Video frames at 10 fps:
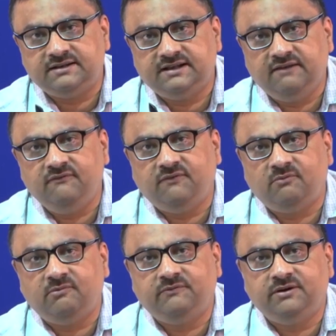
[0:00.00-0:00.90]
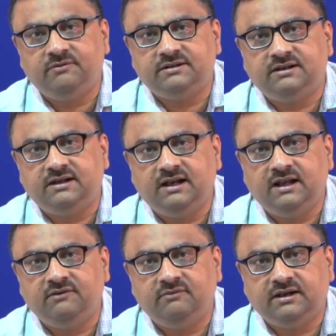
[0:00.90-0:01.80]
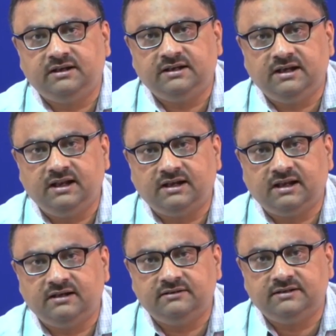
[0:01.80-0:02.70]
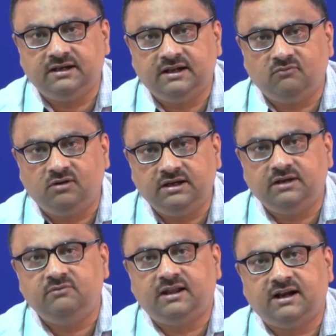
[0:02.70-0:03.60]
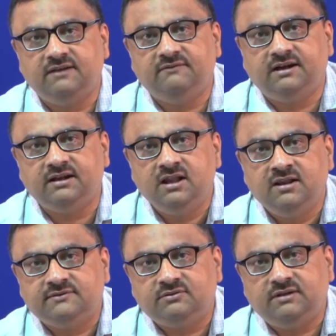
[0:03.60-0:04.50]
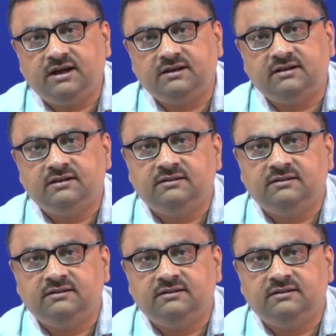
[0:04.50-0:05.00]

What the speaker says: same form of equation Taylor wanted to arrive at, so that